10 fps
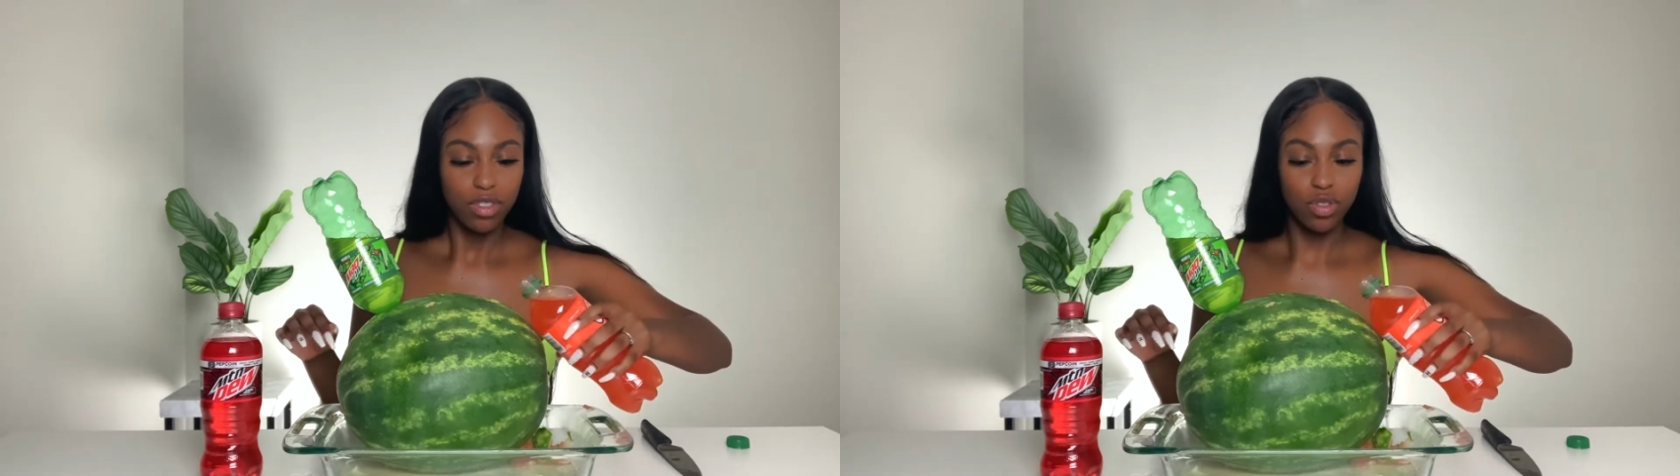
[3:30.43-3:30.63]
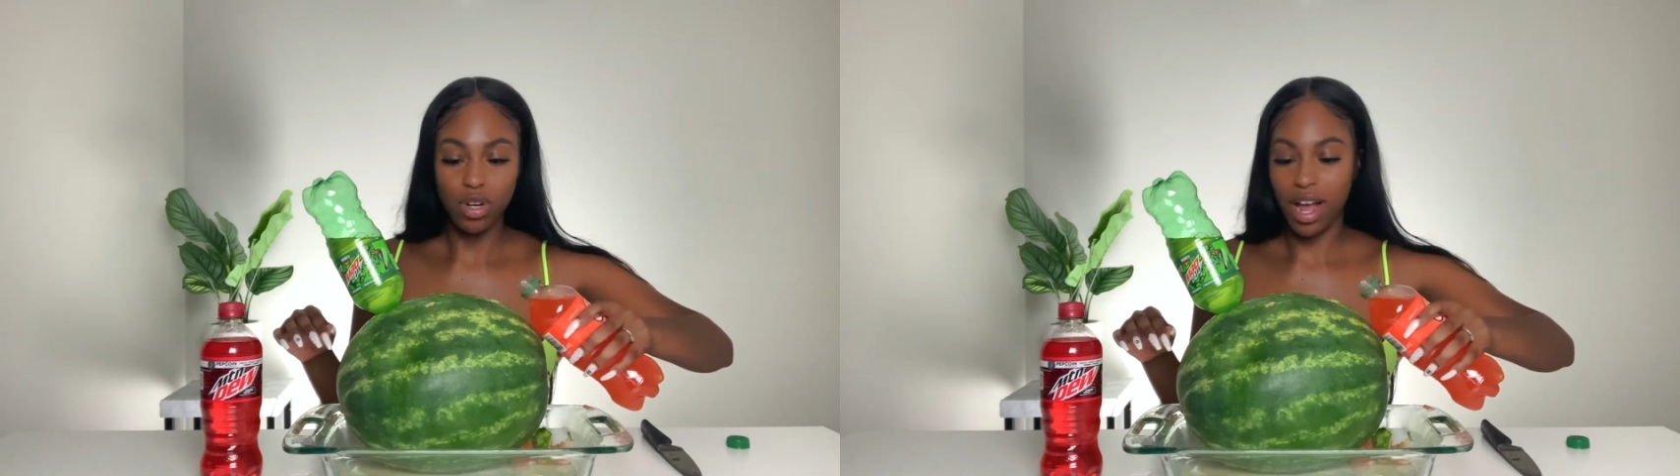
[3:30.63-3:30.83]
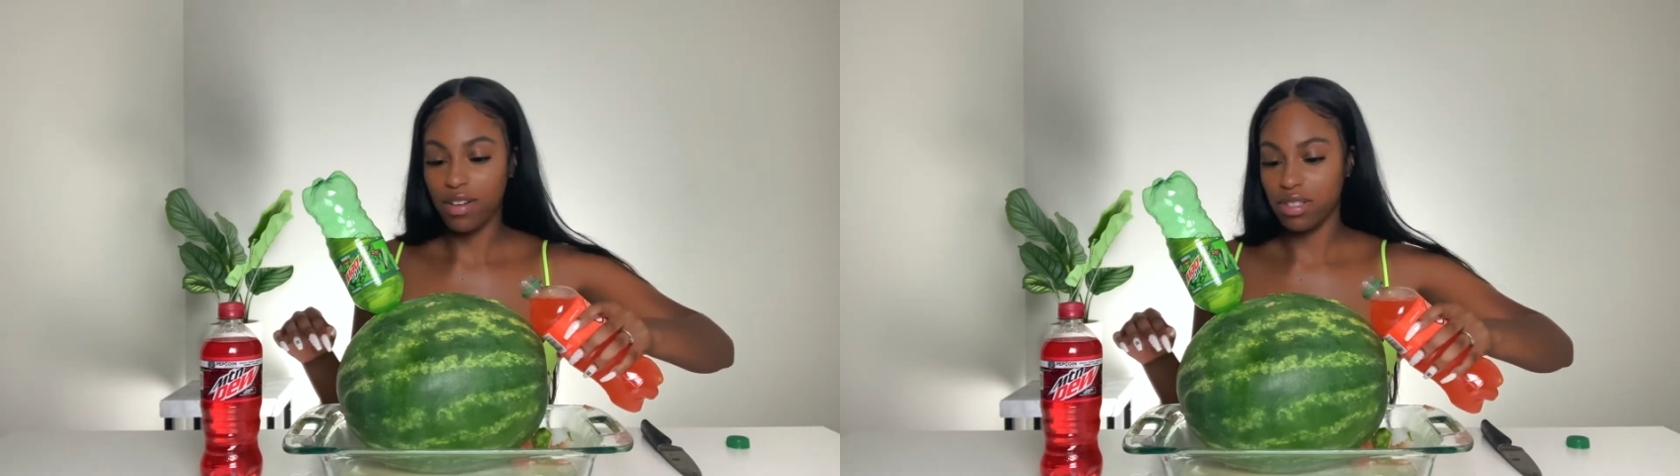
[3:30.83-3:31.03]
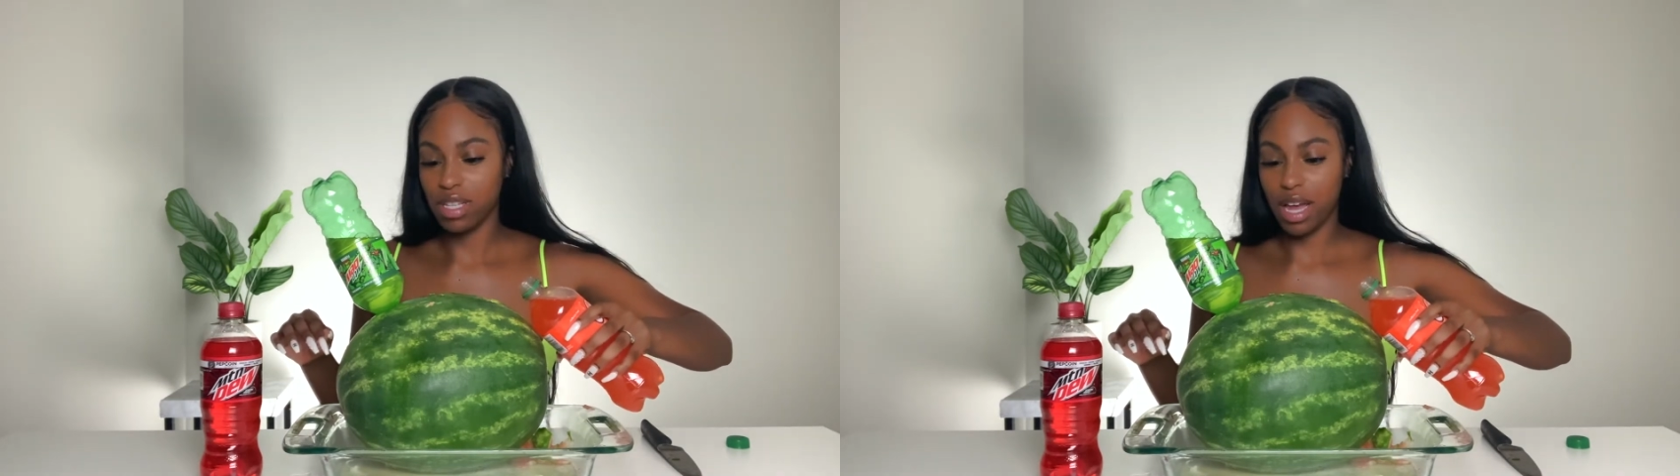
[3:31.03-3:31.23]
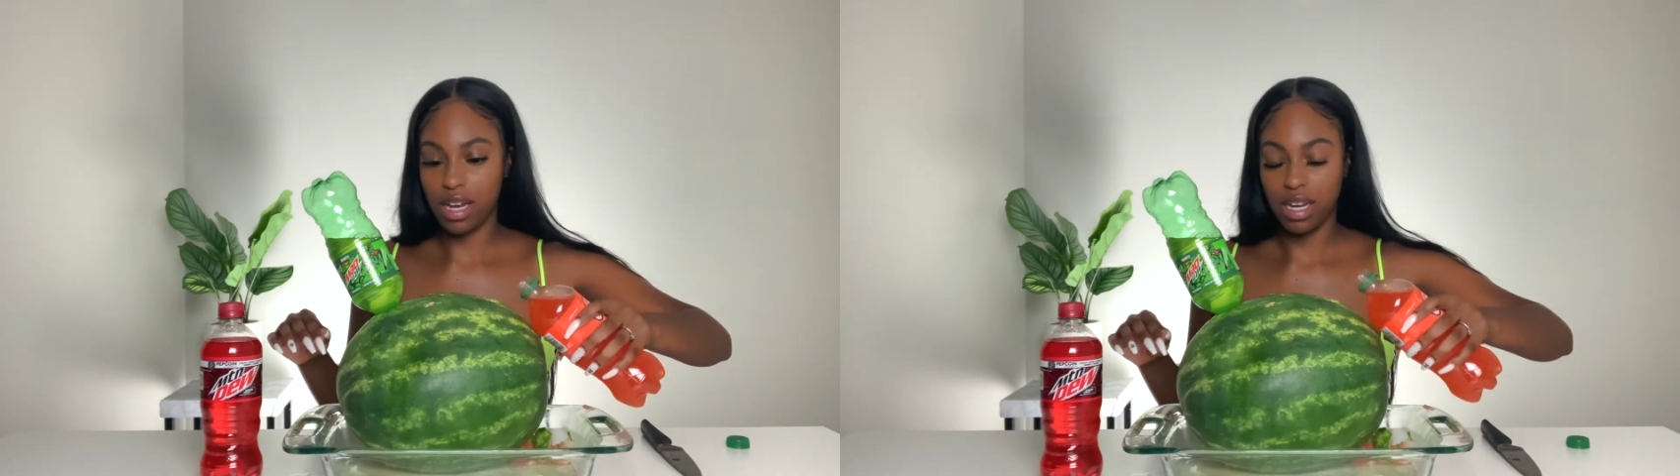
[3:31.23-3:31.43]
do the
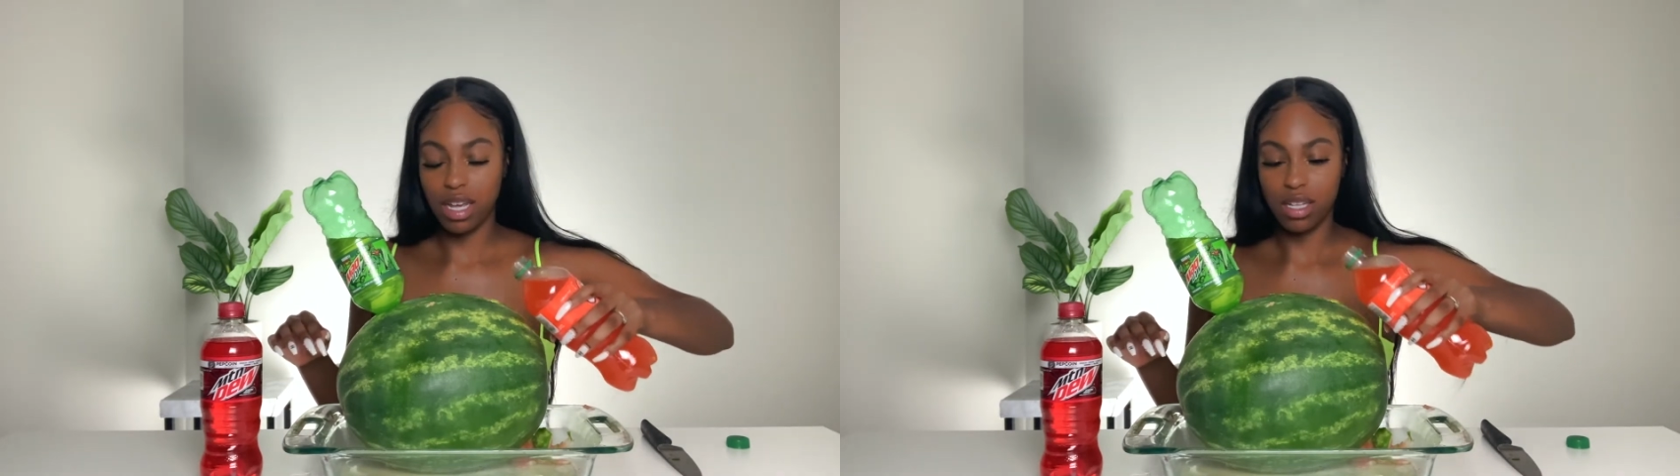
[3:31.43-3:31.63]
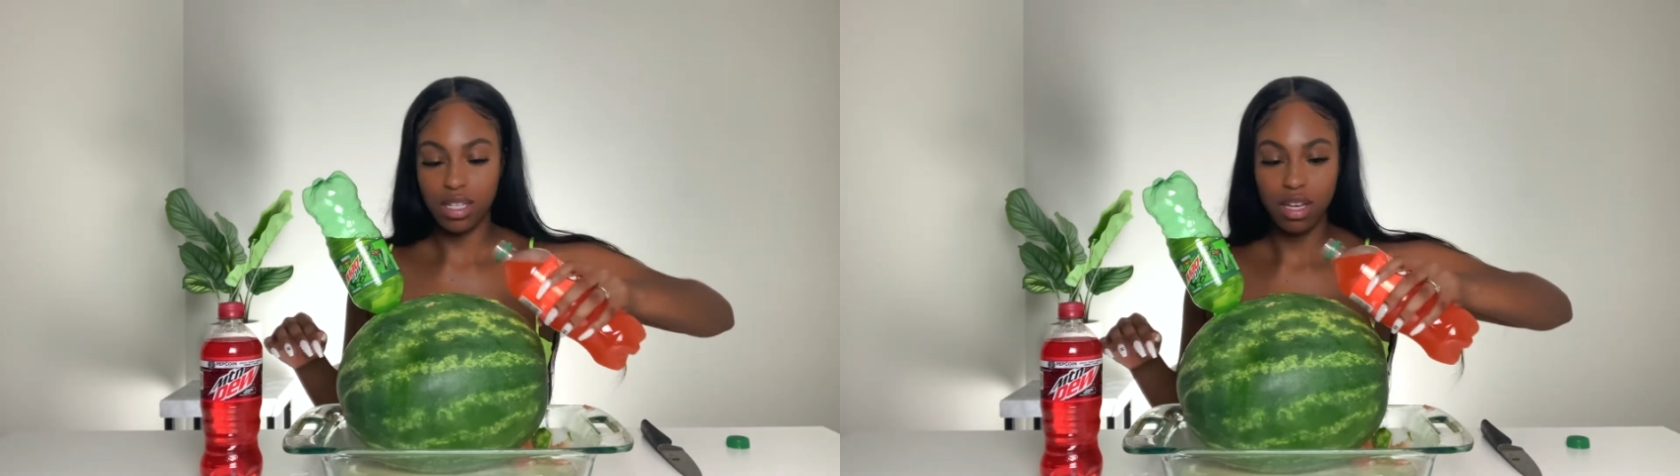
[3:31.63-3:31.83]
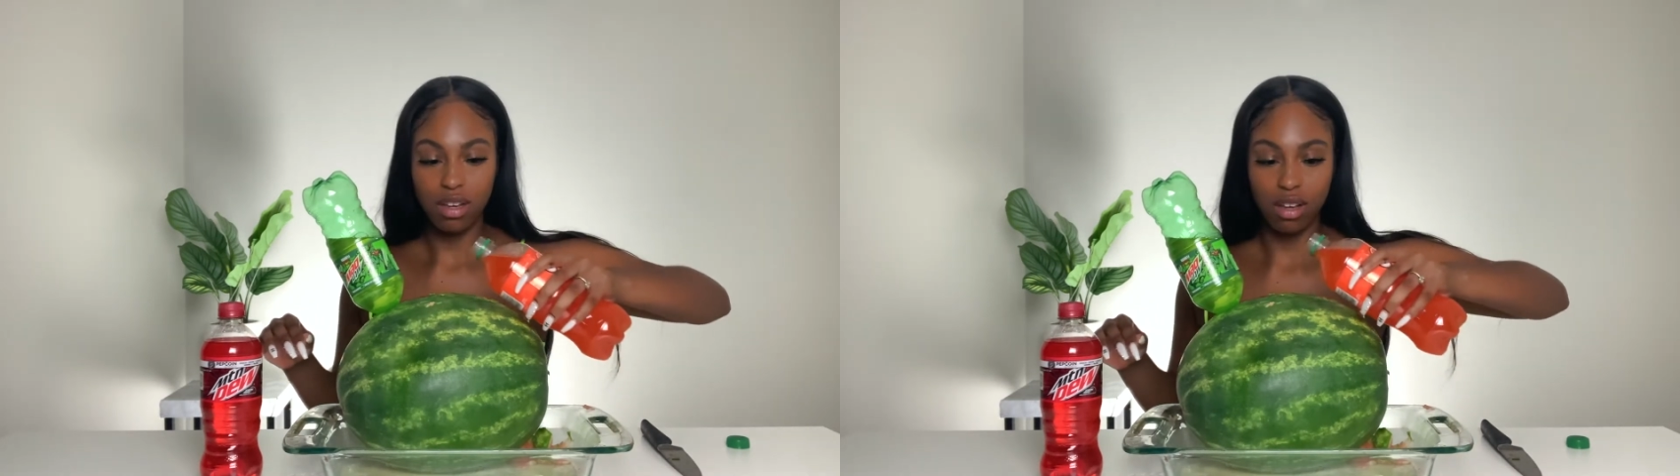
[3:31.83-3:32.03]
outside next?